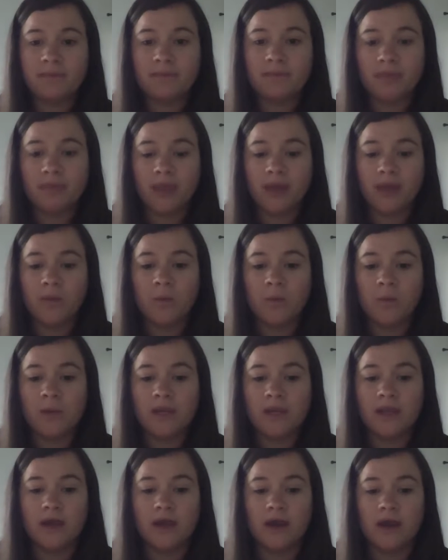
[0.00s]
and
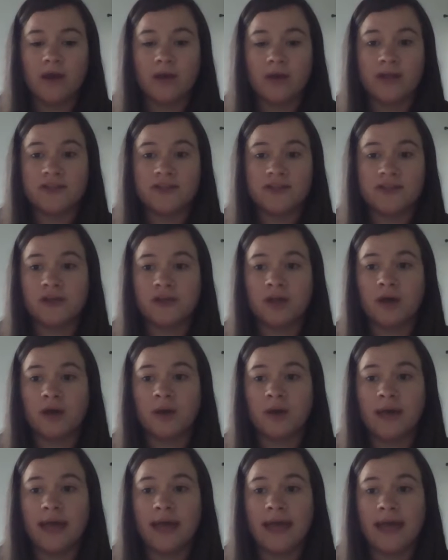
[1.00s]
we are going to go
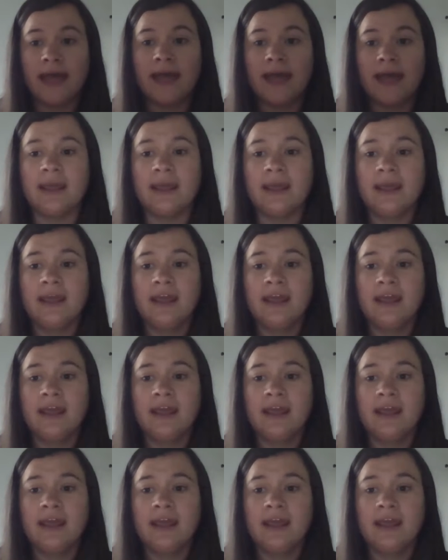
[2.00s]
ahead